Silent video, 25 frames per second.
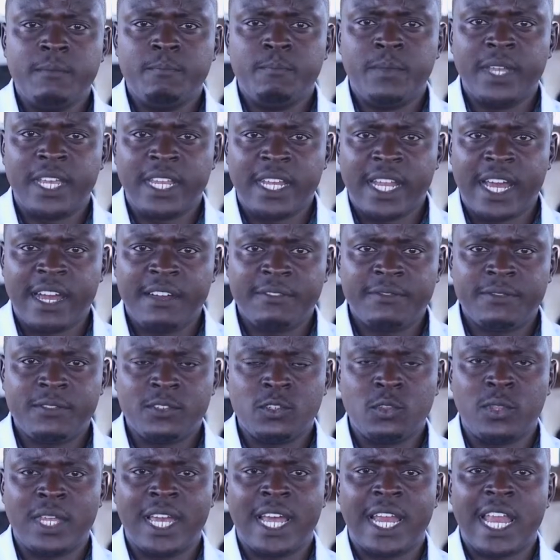big enough?
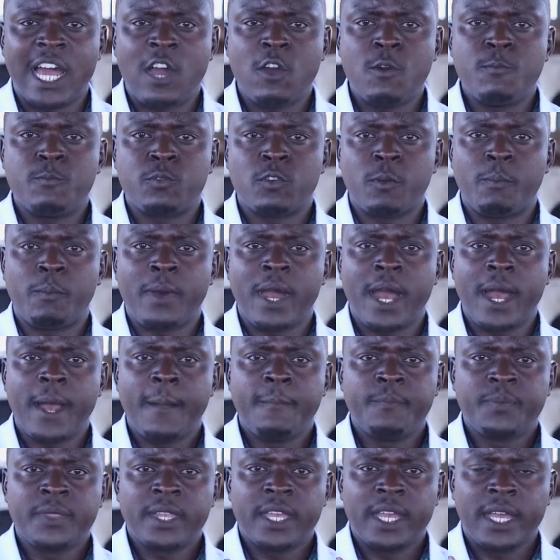Do they allow proper
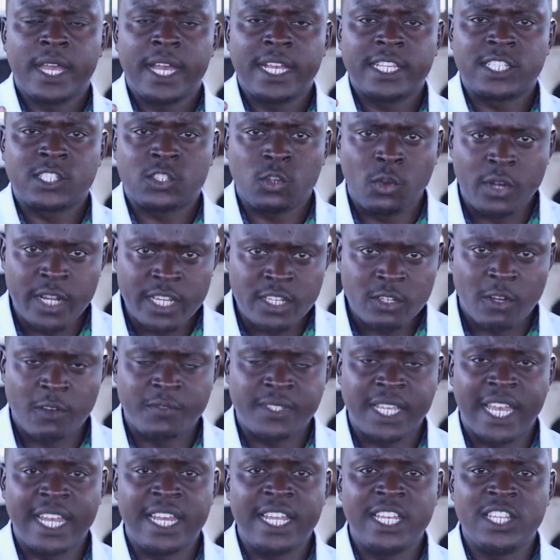storage of
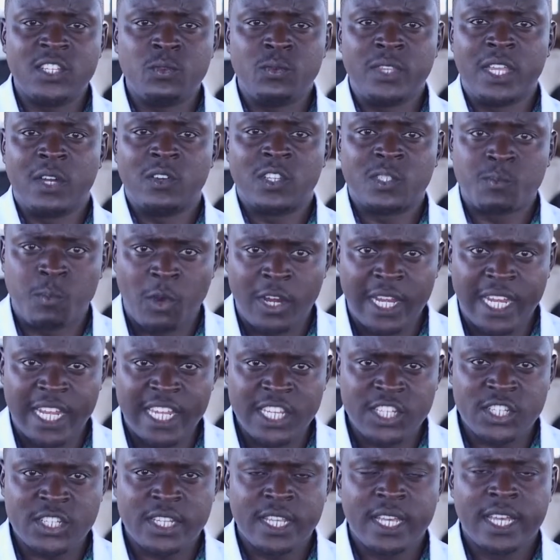silage without
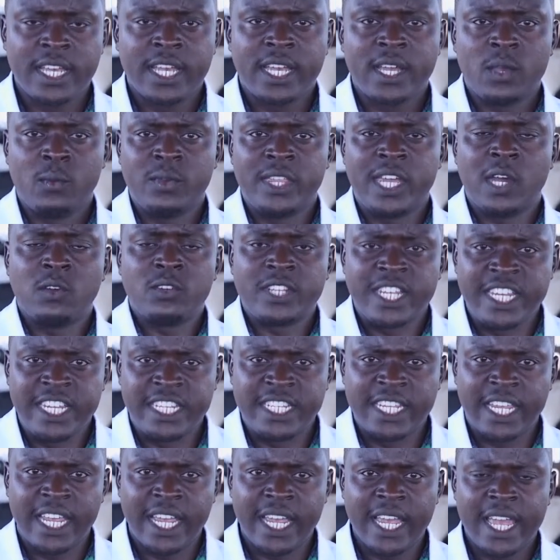spoilage, without
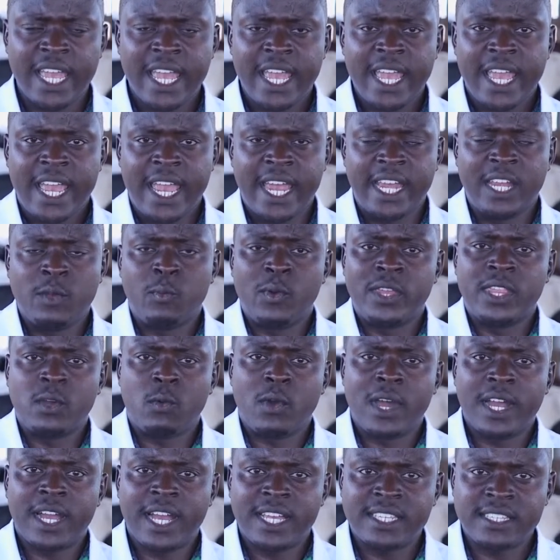heating? And when the
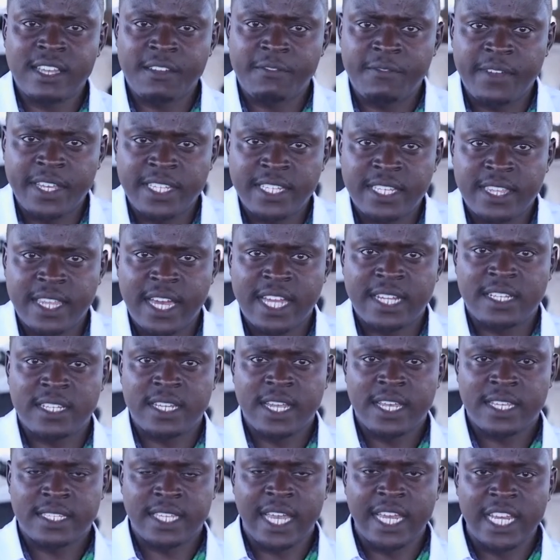workers are fetching that
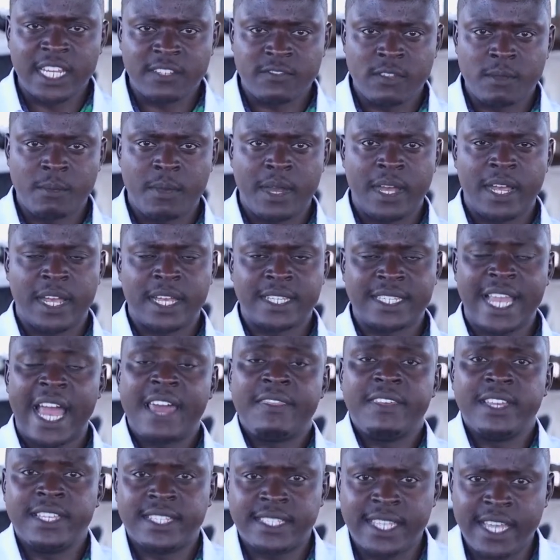silage from the bunkers, are
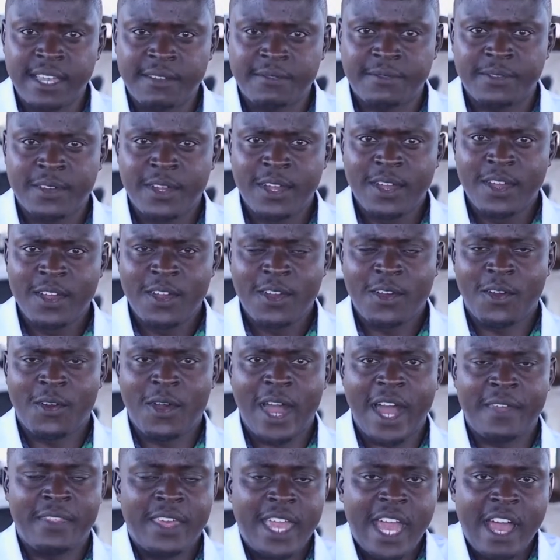they safe? Or
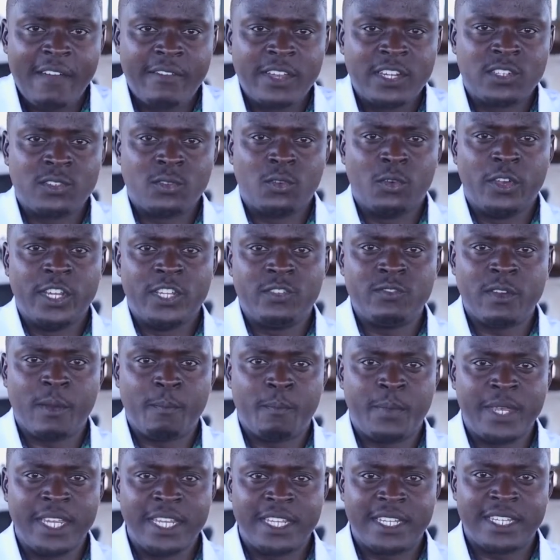are they having to go into a
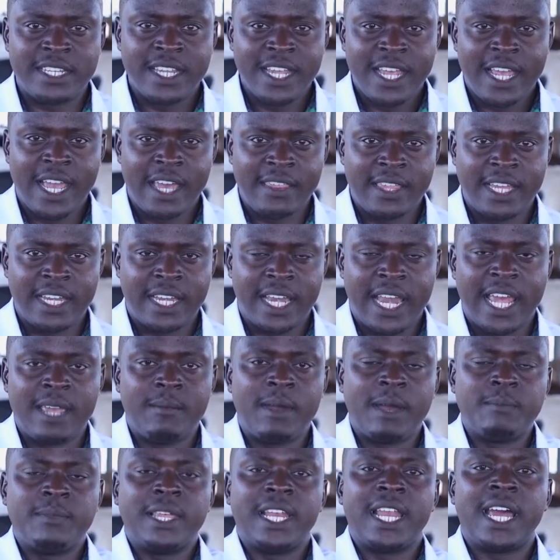pit and then climb
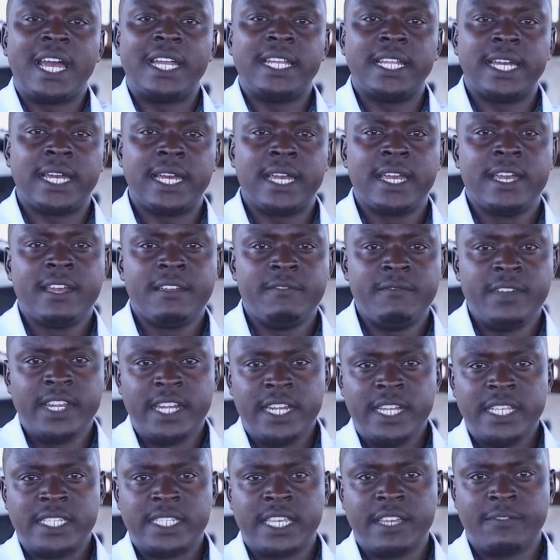up the ladder? Very
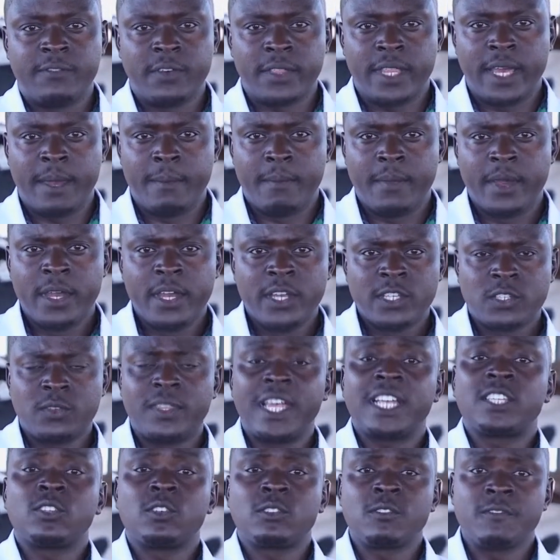risky for them. So
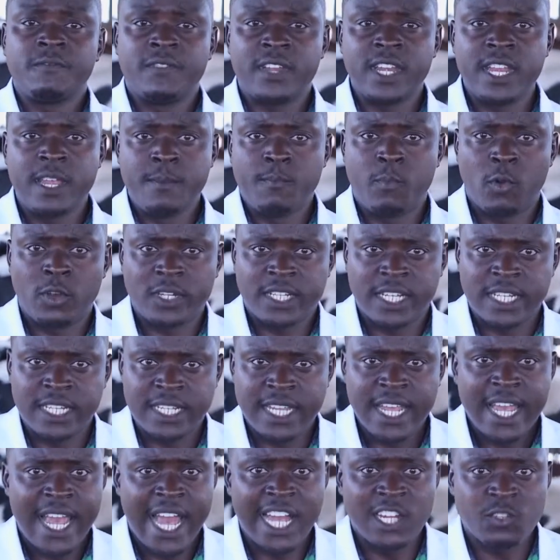that's also very important.
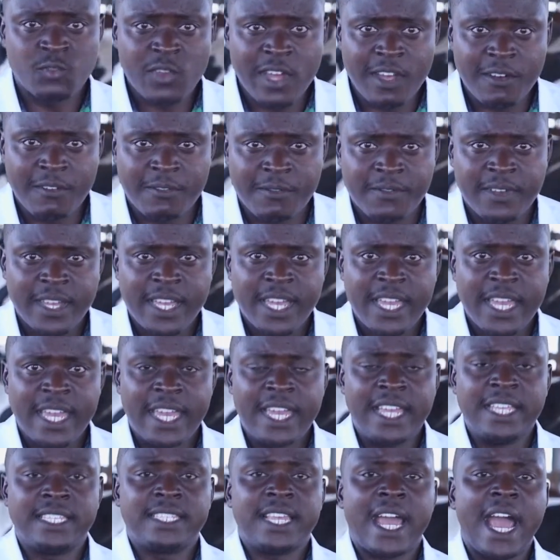And 12
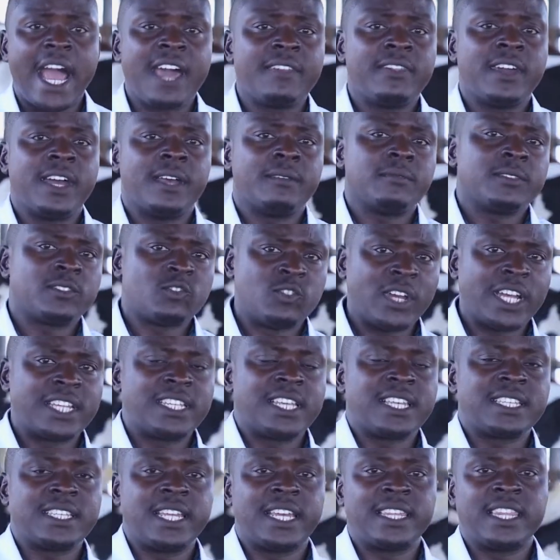is other
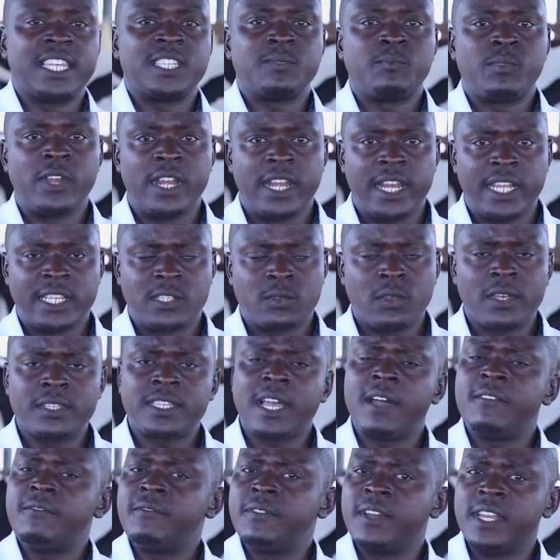structures like the spray rails. Those
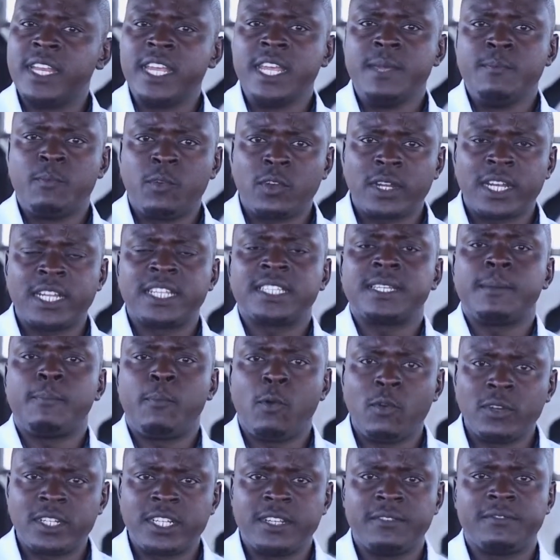are very important
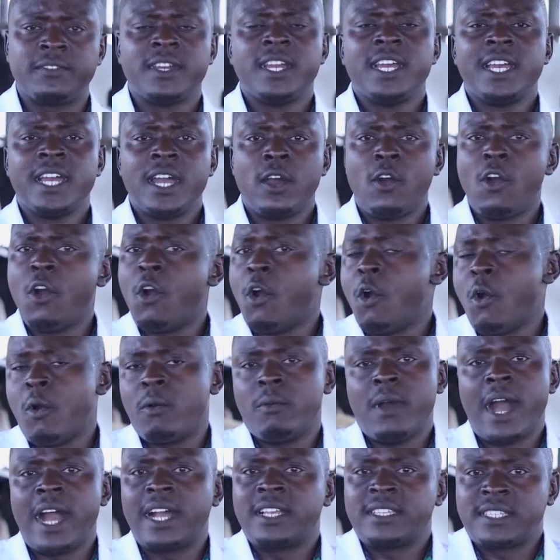supportive
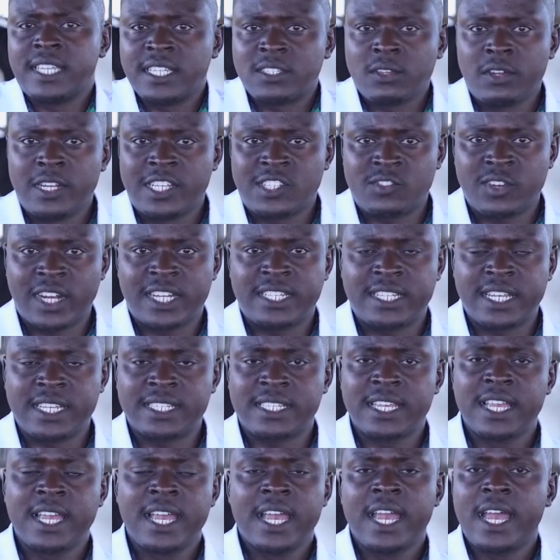or accessory
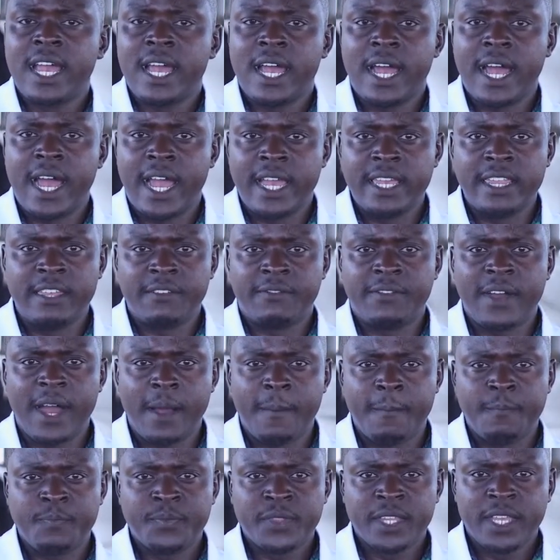structures uh, in the
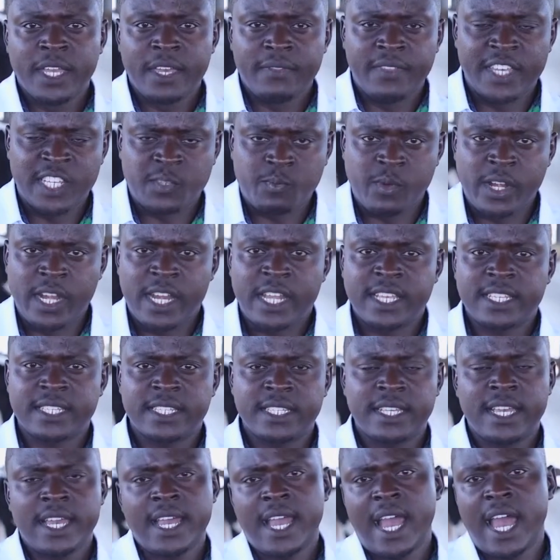farm. The spray
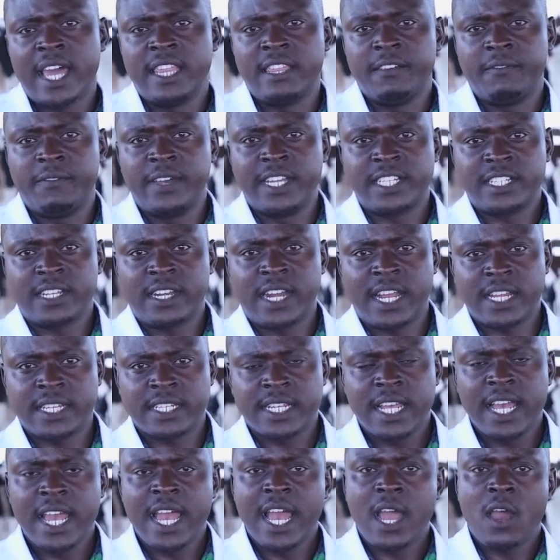rails and the vet crash.
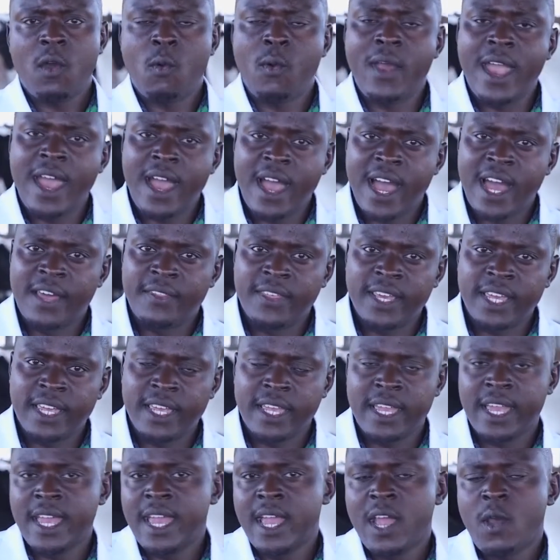Where are
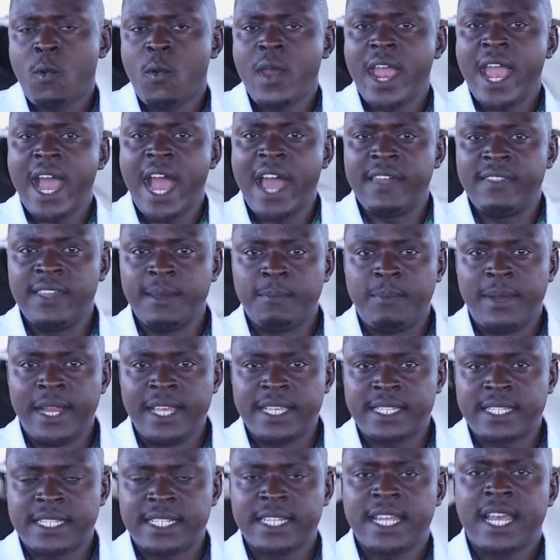they? Where are they
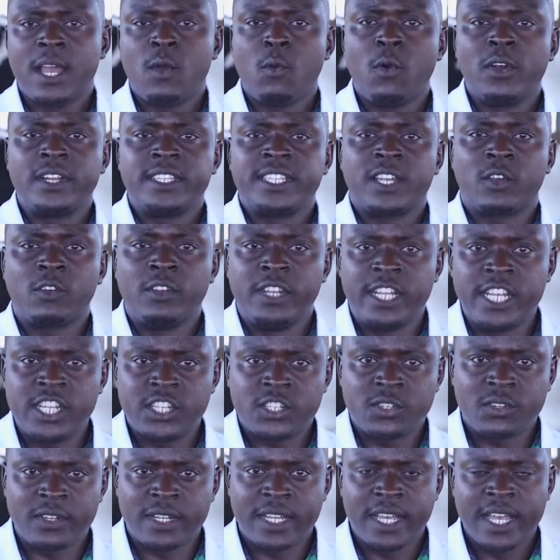placed? What is the
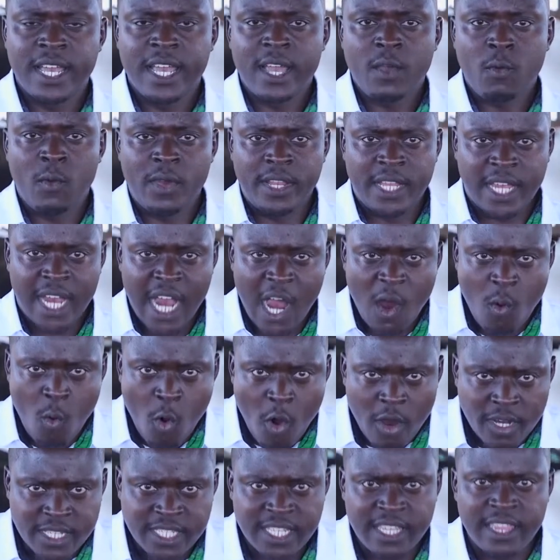condition? When the cow
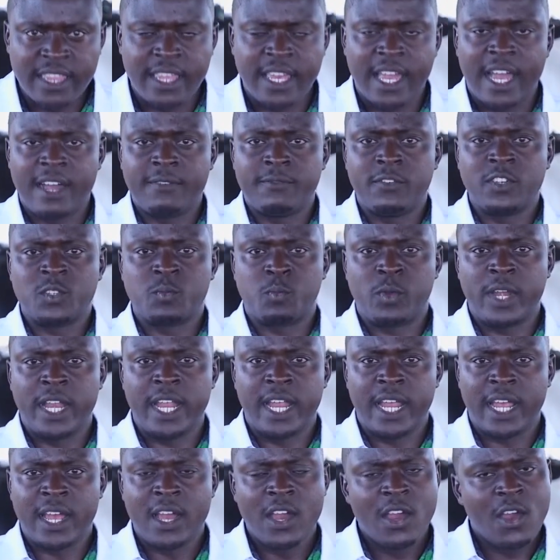walks in there for
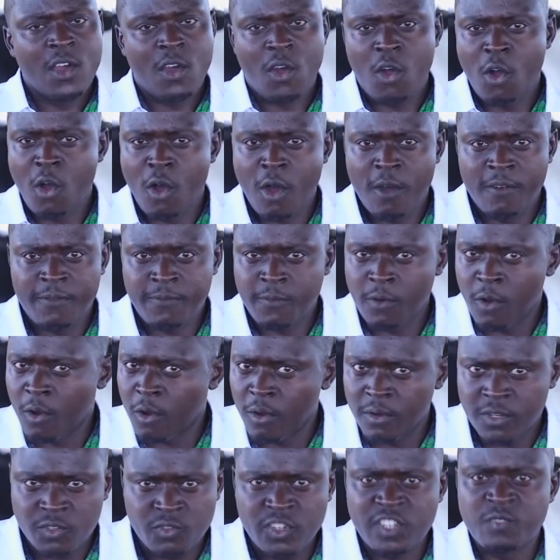spraying or
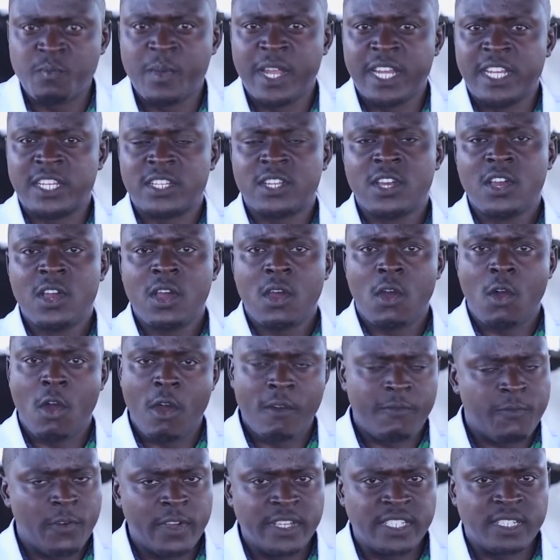for treatment
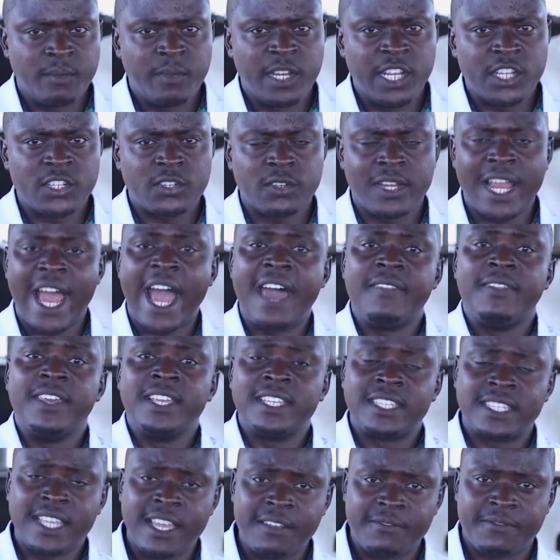or for insemination, are they
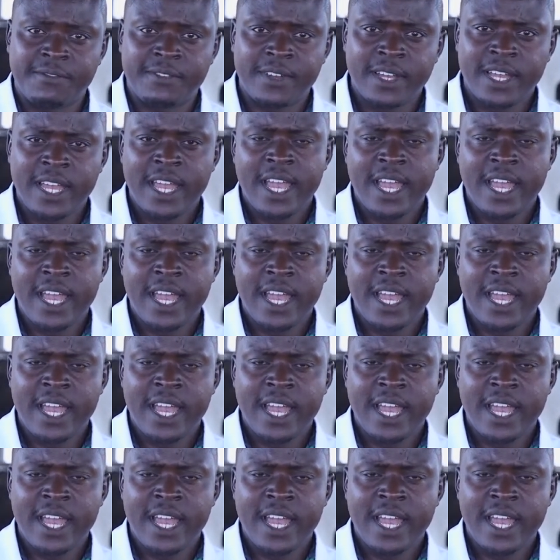safe?